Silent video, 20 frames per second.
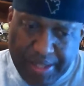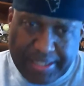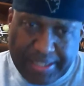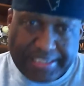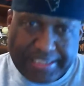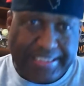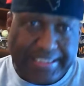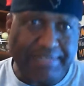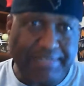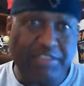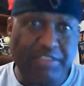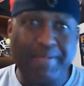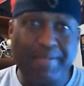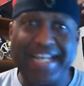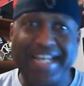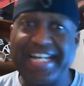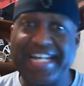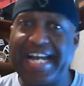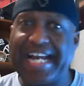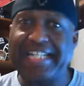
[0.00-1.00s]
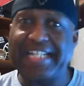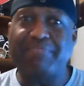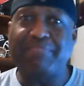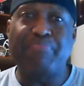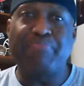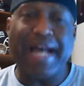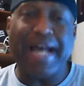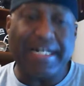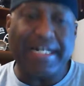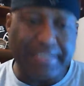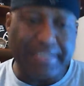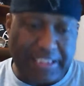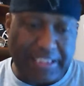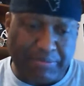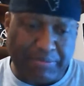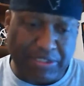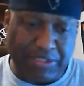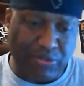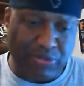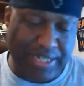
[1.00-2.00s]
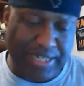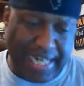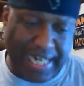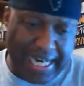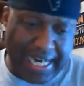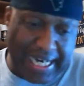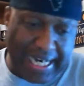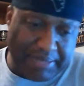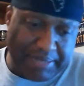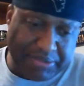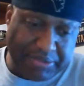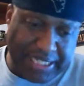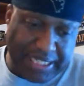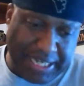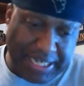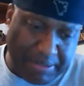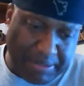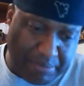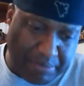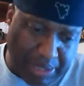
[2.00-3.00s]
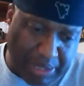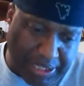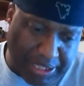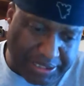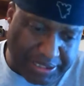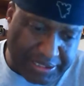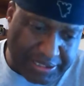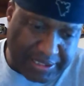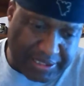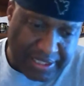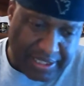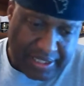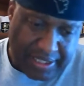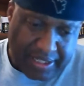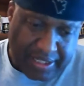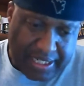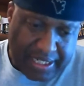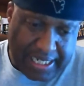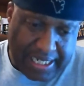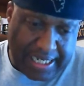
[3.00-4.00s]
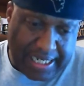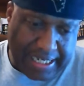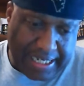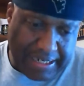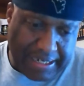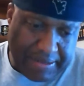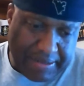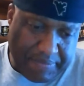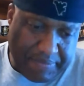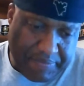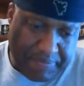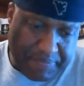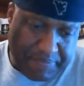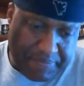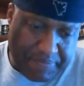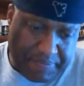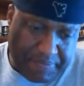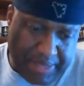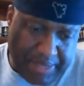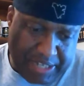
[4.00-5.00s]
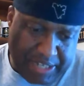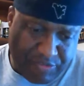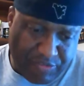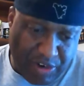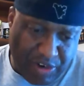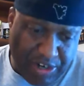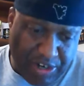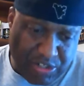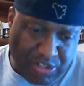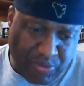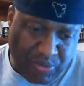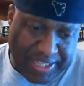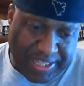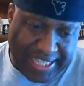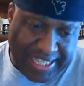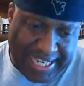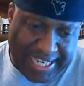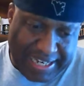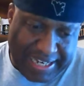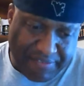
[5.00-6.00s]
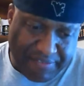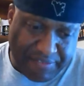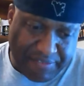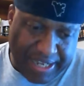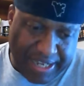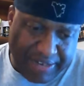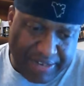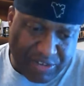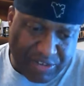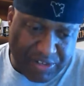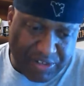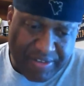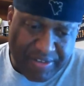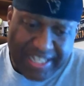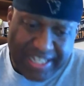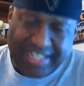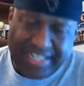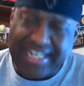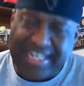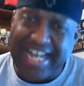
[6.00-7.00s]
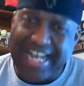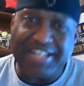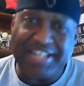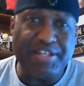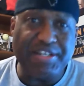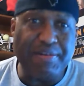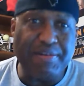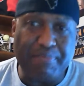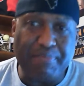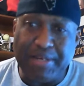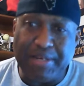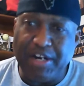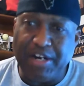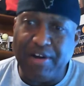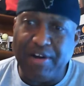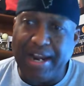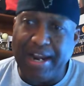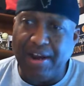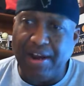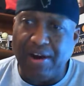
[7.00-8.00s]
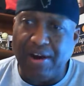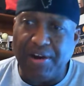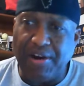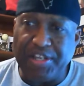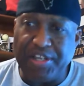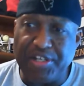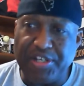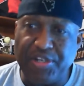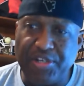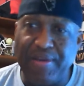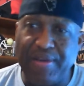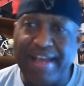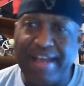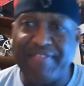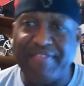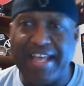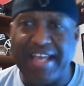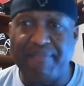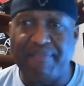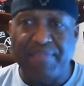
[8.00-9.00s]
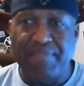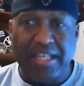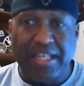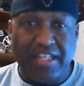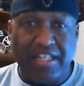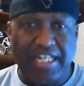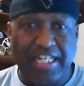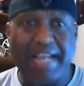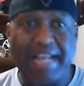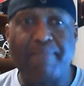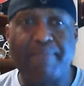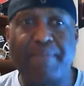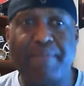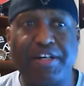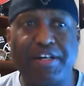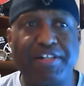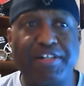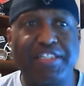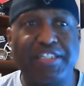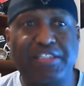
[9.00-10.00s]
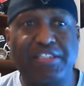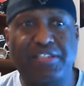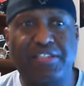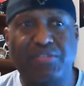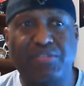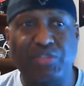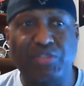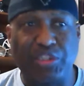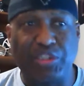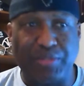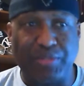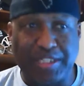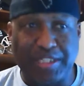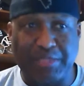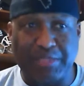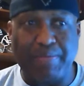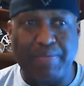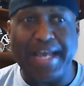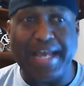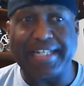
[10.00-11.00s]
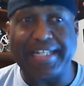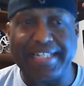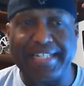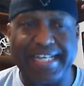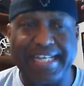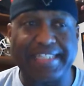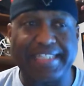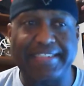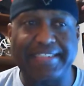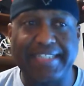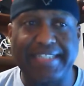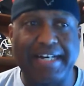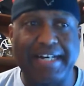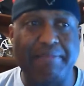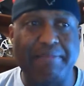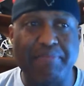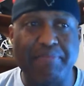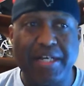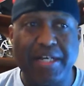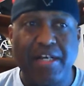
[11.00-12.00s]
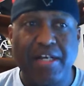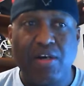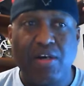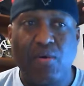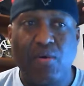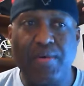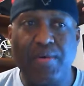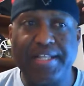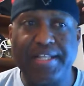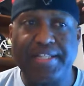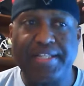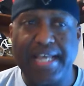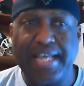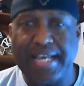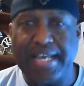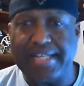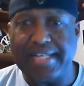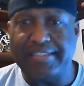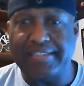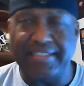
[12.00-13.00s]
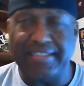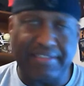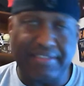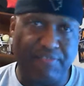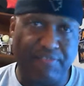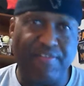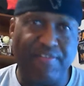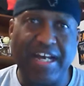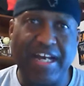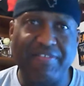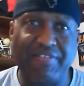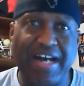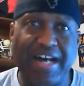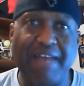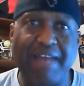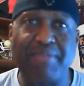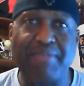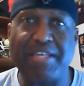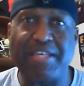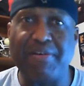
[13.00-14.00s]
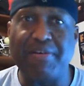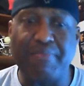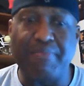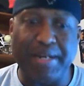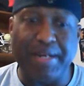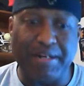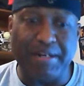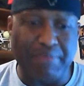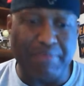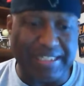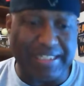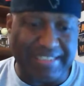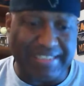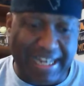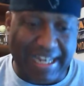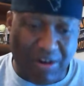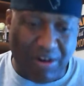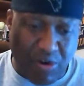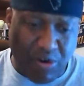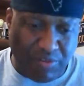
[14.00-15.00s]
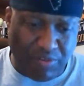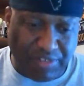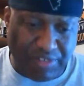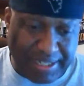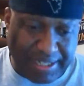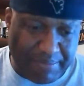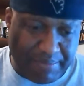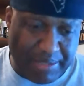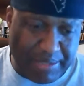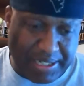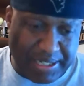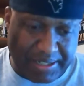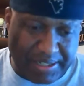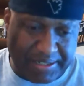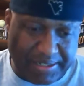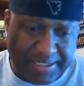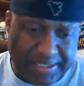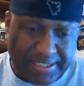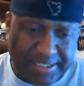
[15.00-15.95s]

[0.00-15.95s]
Seems to be a nice balance between the hops and the malts as far as within the flavor. Not too bitter at all. You do have that light bitterness, which you would expect to get some with a 65 IBU beer, but it's not overly bitter.